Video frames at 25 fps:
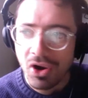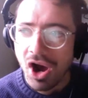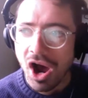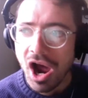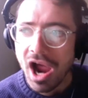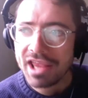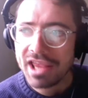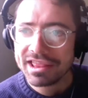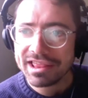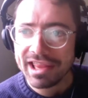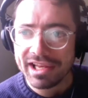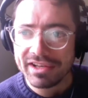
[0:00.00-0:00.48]

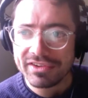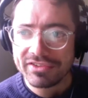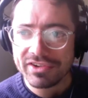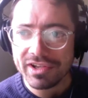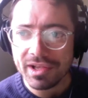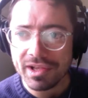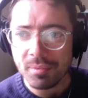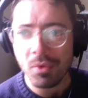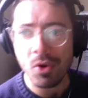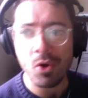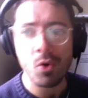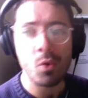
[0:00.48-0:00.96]
I lent
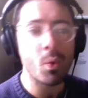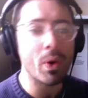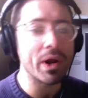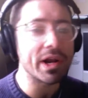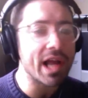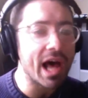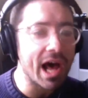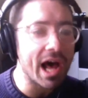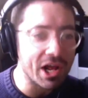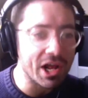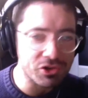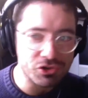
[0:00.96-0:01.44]
him
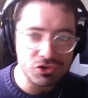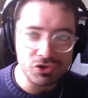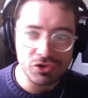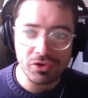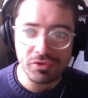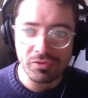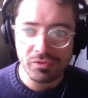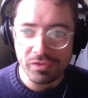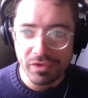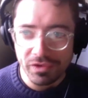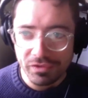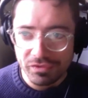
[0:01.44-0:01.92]

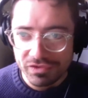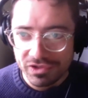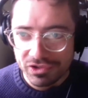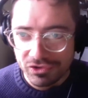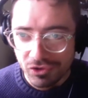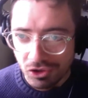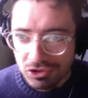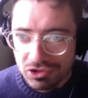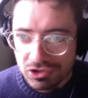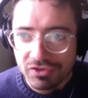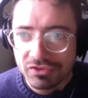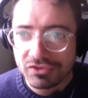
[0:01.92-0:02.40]

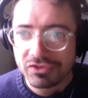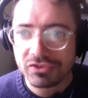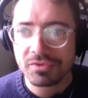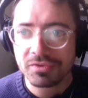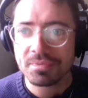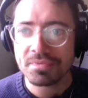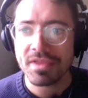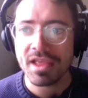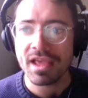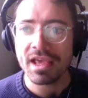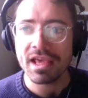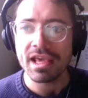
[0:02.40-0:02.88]
$150.
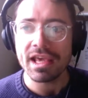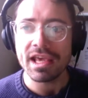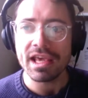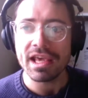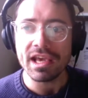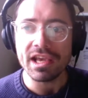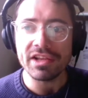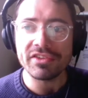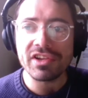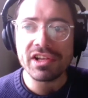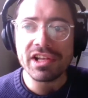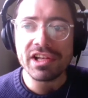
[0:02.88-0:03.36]

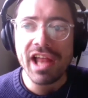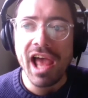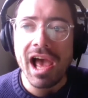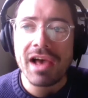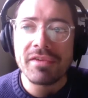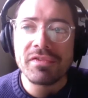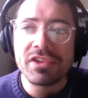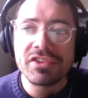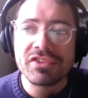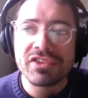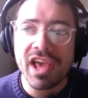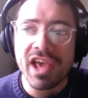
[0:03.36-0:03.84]
He didn't have
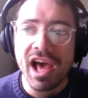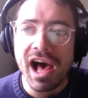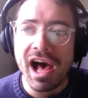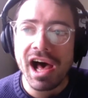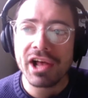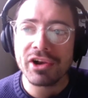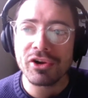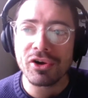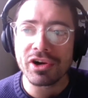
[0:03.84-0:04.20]
his card